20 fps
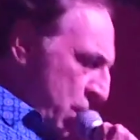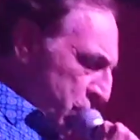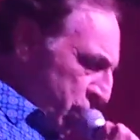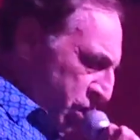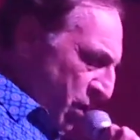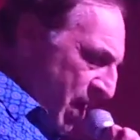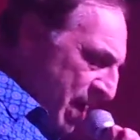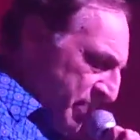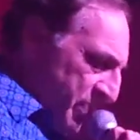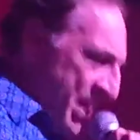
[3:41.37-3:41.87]

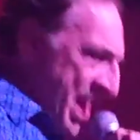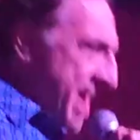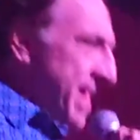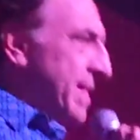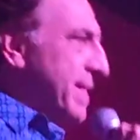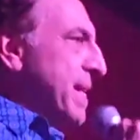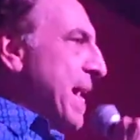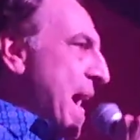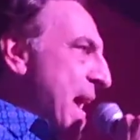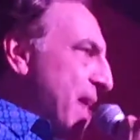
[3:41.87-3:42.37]
So I
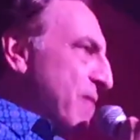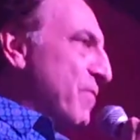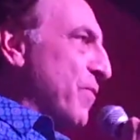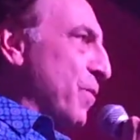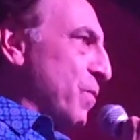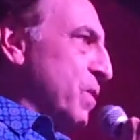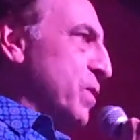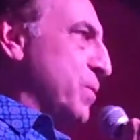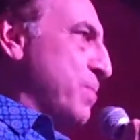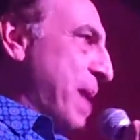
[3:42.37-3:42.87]
thank Dad
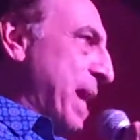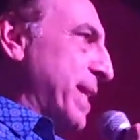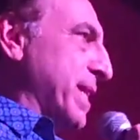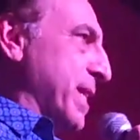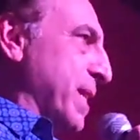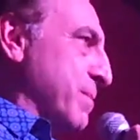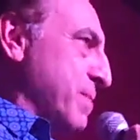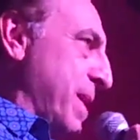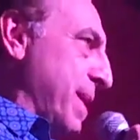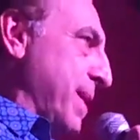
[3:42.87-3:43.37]
for
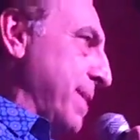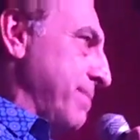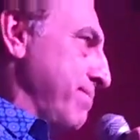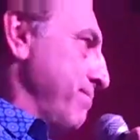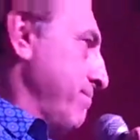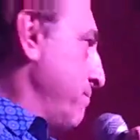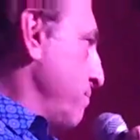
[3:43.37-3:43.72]
respecting my